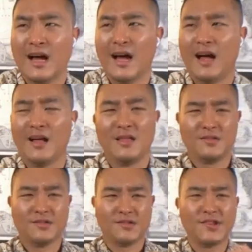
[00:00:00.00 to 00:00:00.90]
uh,
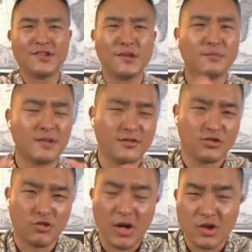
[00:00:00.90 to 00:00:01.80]
systems and
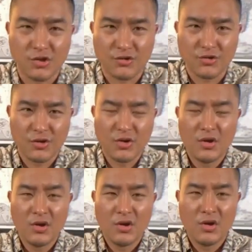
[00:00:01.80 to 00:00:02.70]
structures
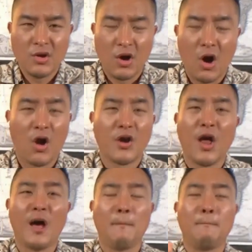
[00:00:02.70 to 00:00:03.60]
are
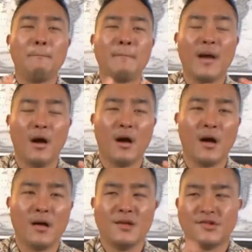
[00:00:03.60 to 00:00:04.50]
not
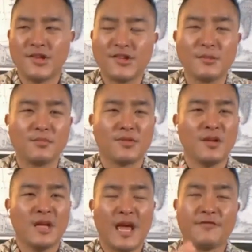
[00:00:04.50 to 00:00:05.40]
uh, systems.
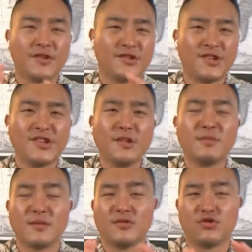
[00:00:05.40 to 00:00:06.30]
If the
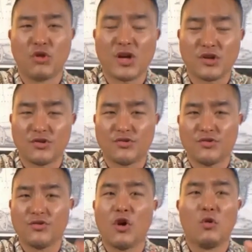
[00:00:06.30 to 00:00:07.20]
systems and structures
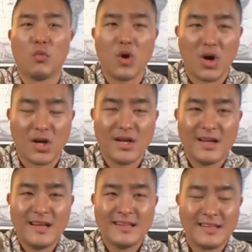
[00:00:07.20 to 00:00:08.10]
don't work,
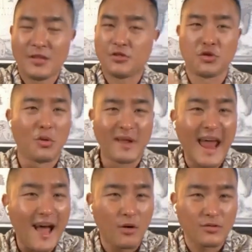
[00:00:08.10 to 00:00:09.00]
then throw it
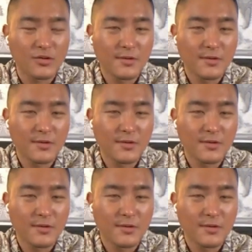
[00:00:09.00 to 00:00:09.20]
out.